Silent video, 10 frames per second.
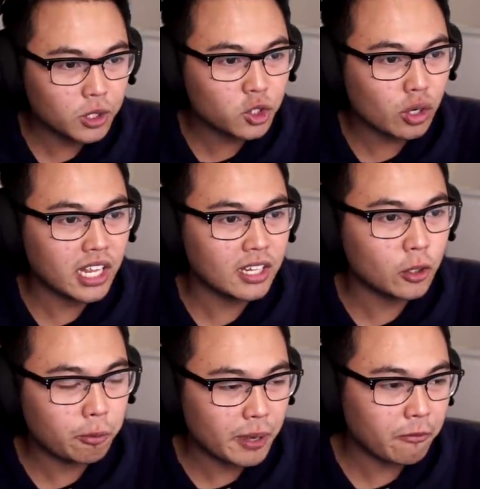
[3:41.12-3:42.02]
a
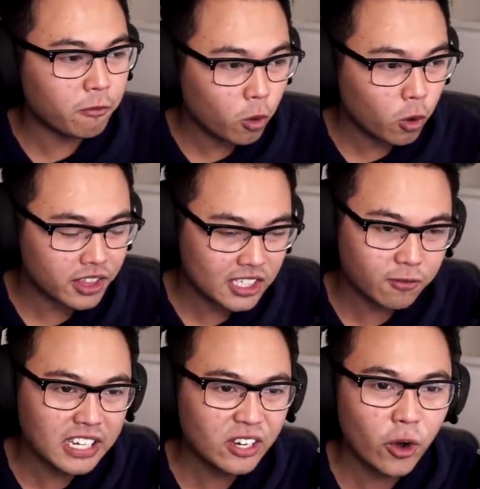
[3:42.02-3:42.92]
little bit before
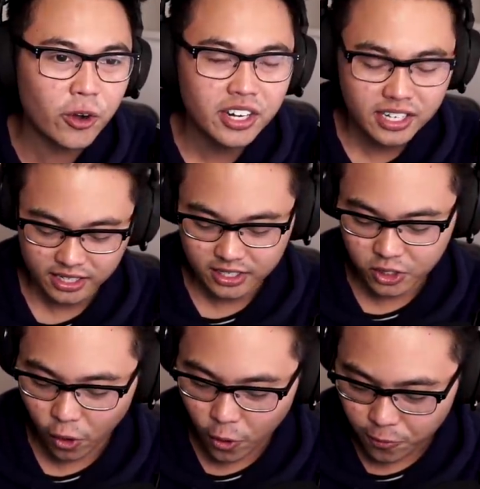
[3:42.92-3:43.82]
this video,
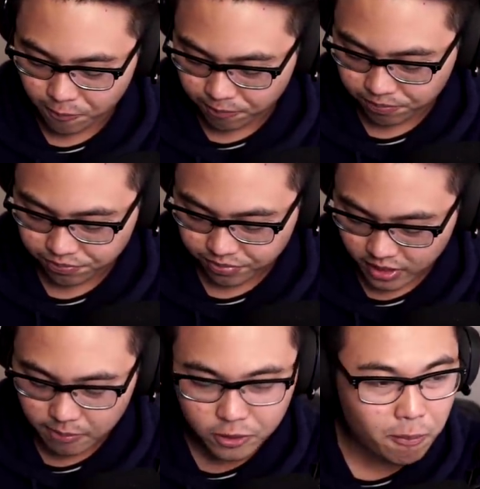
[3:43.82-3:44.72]
so
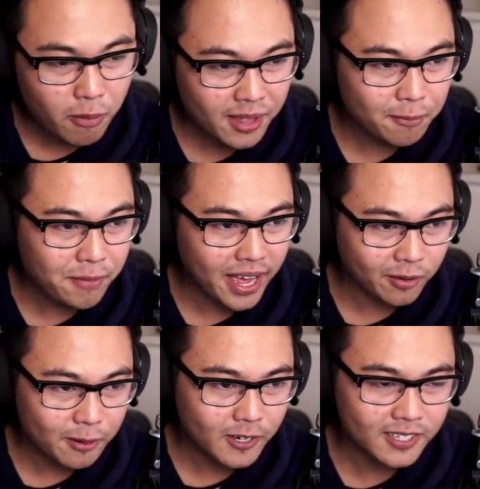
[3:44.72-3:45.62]
don't mind the
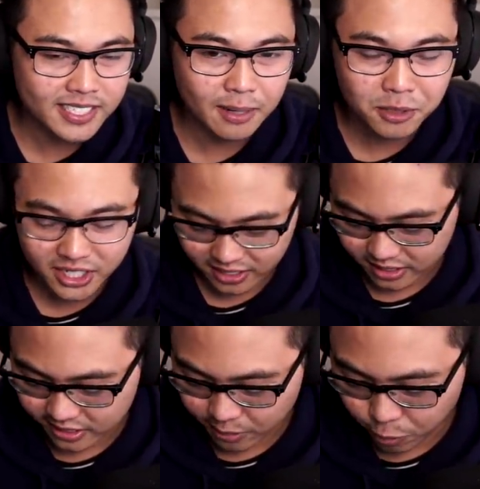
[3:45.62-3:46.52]
battery consumption.
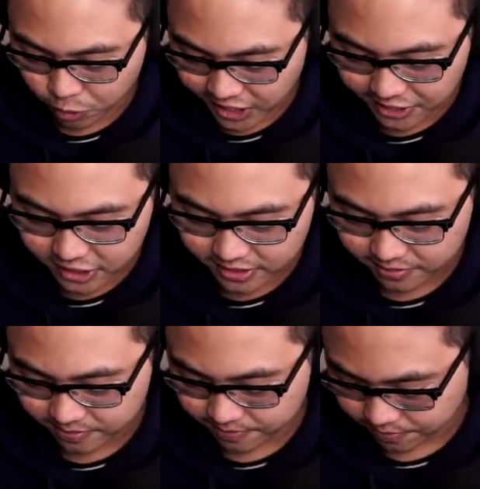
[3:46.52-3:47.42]
I will charge it.